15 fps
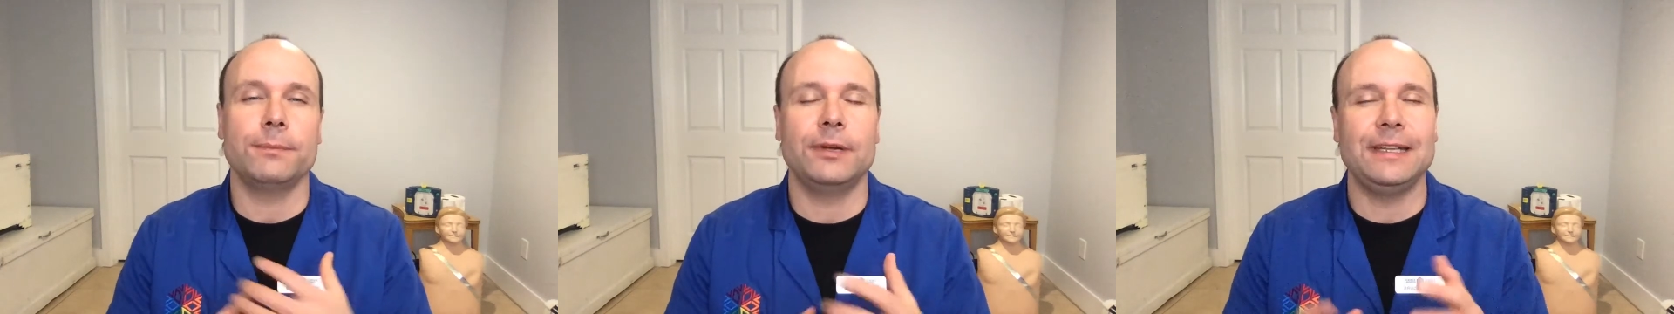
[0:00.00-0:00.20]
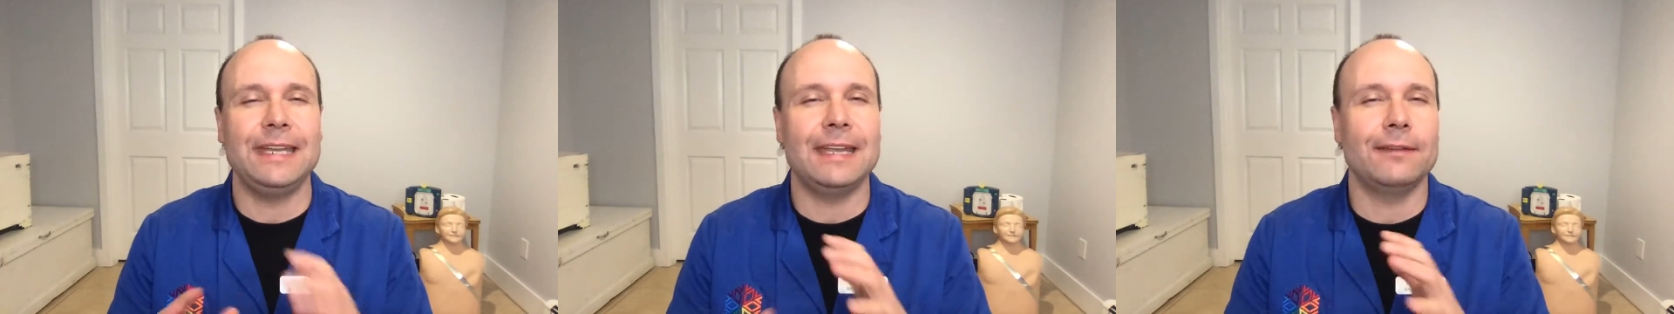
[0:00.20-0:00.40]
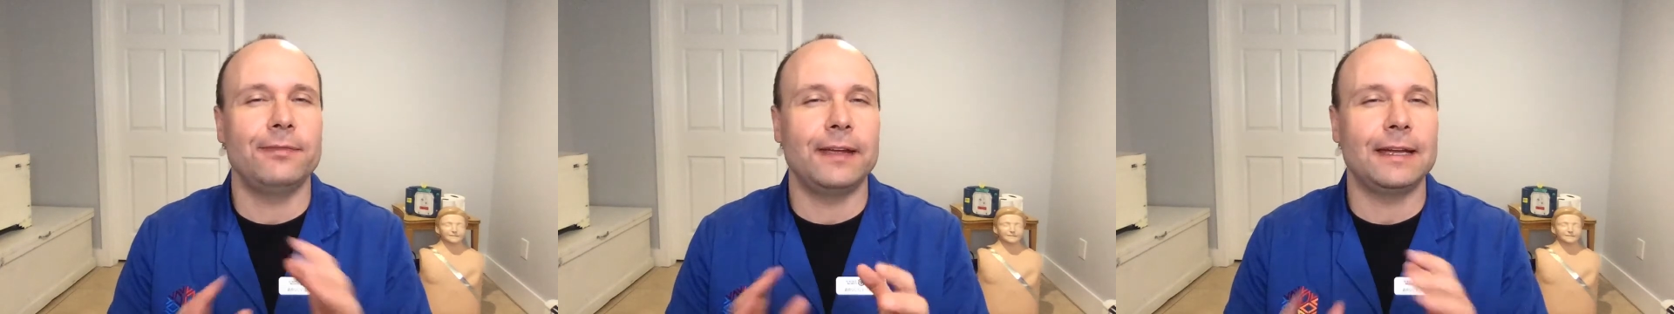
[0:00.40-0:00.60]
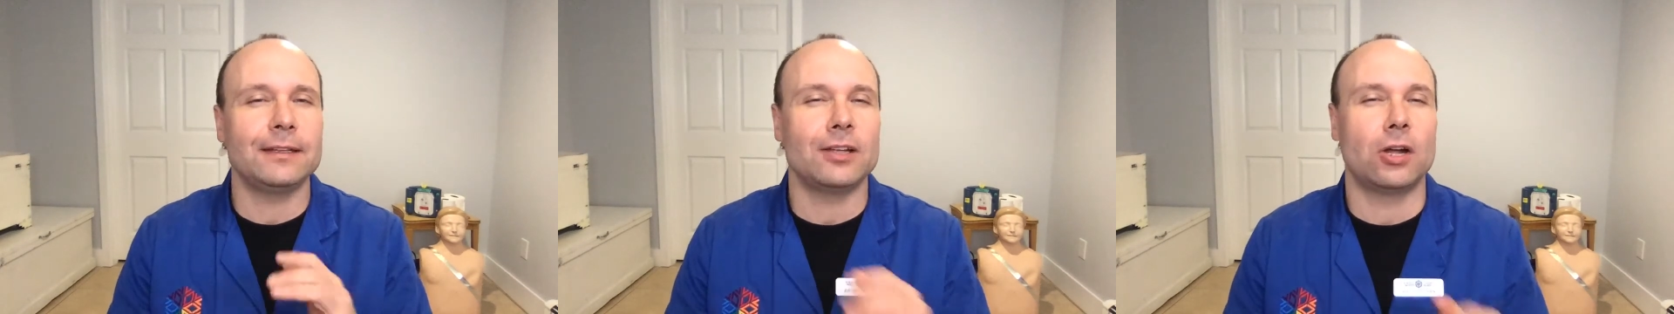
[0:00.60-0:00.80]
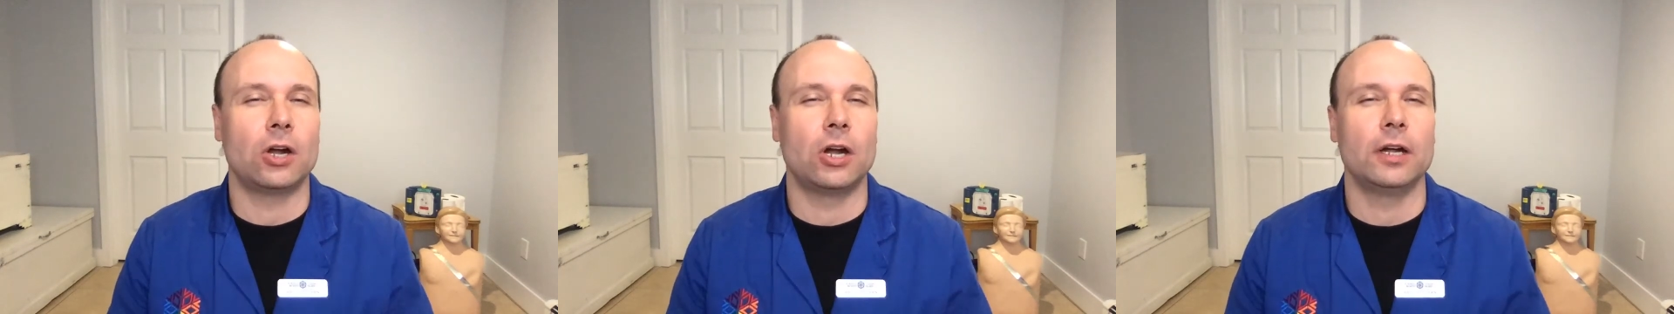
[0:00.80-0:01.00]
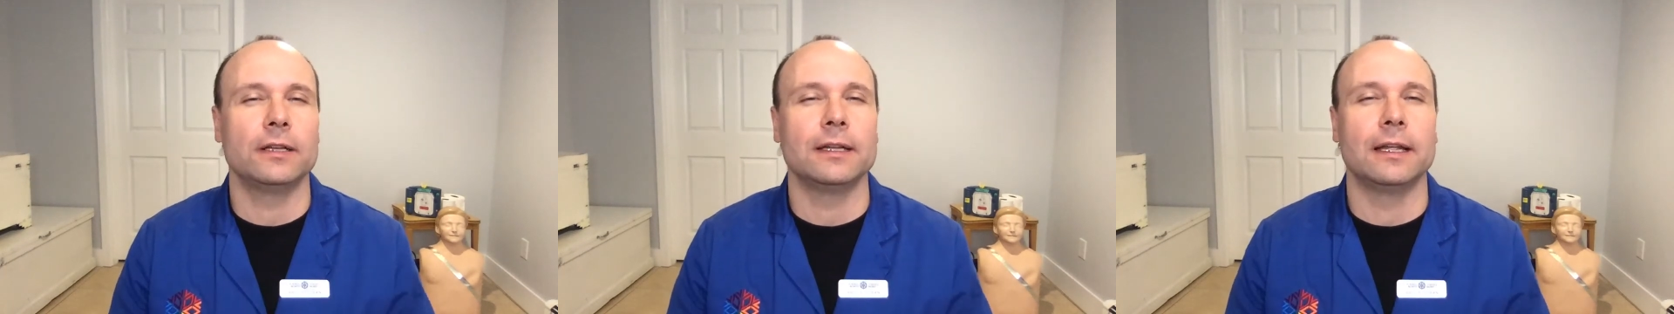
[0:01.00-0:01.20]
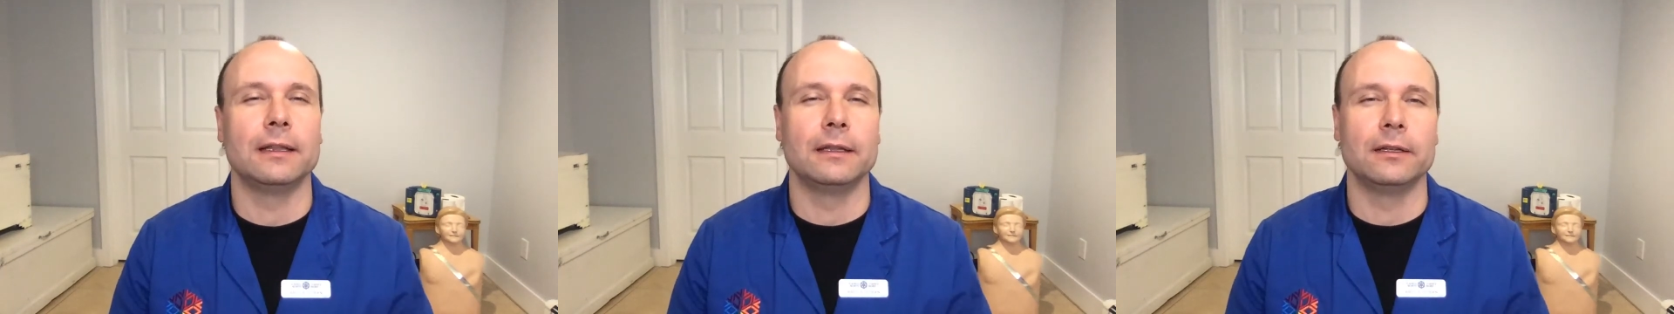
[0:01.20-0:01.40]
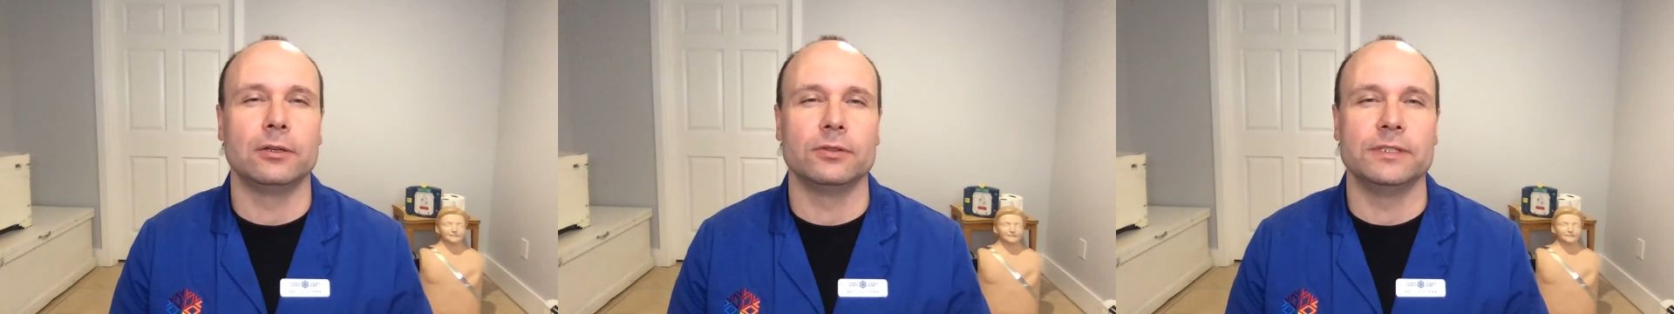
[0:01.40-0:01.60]
but they affect the heart a
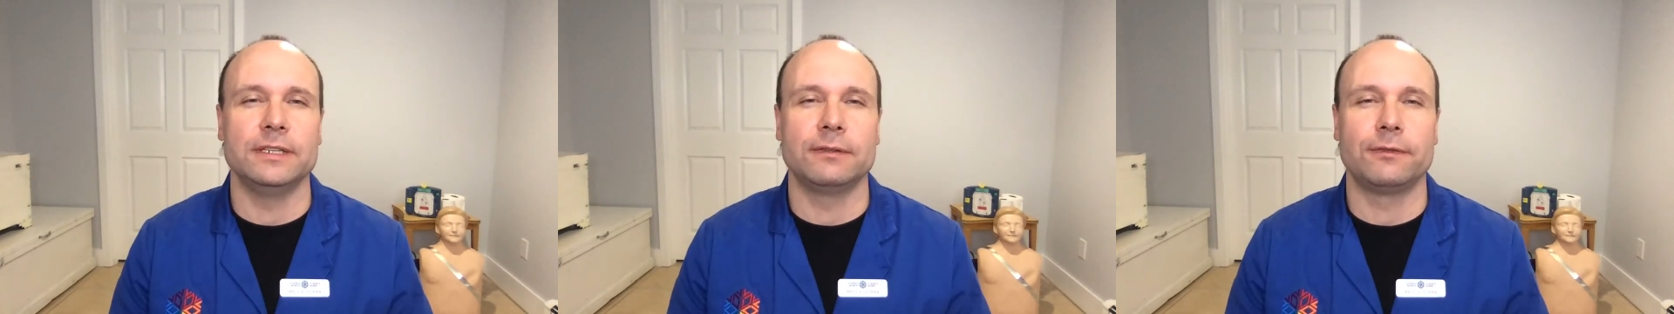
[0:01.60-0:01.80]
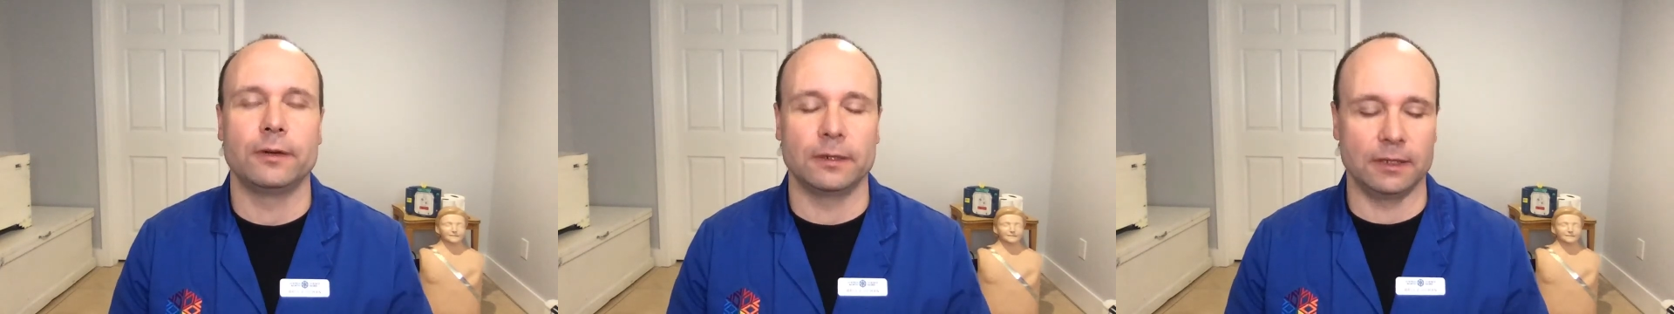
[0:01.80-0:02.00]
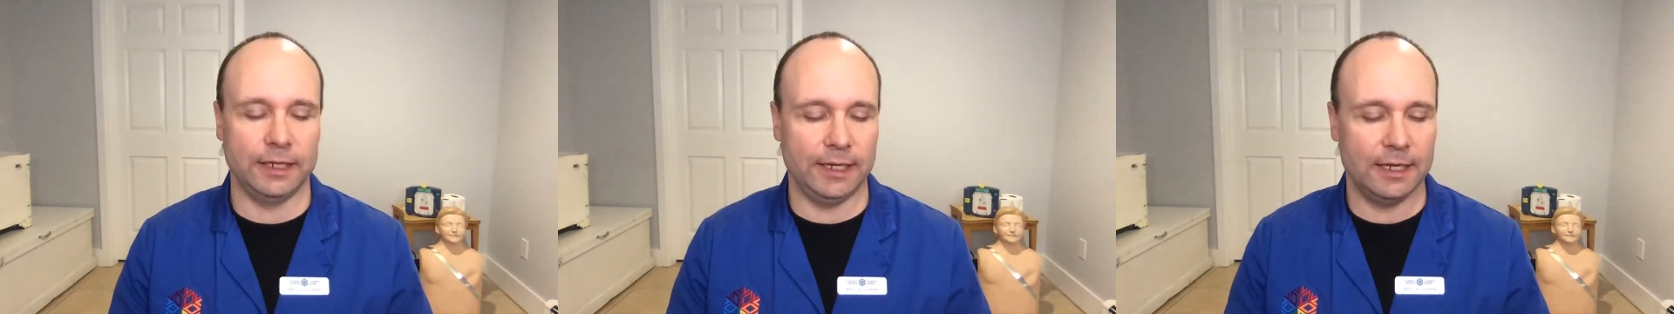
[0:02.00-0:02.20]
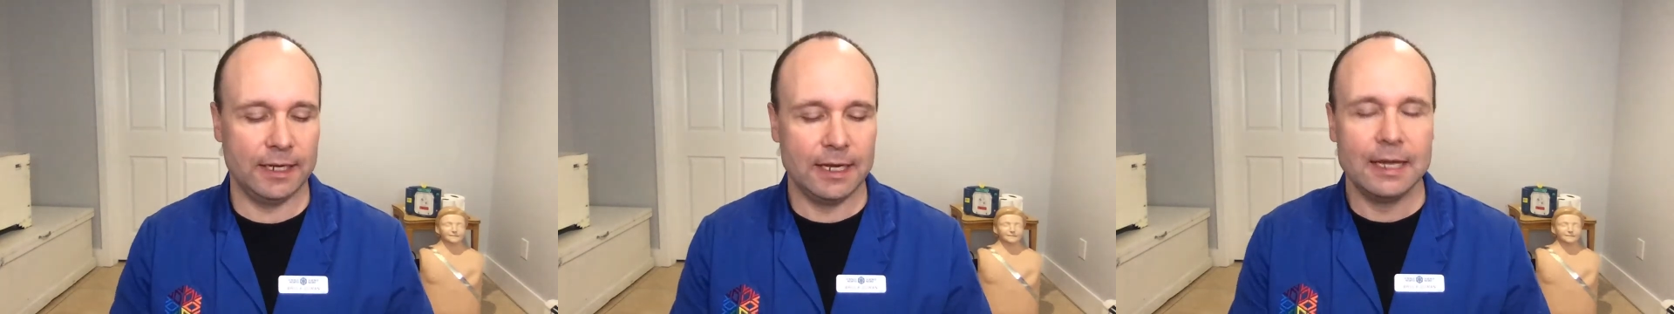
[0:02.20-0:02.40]
little differently.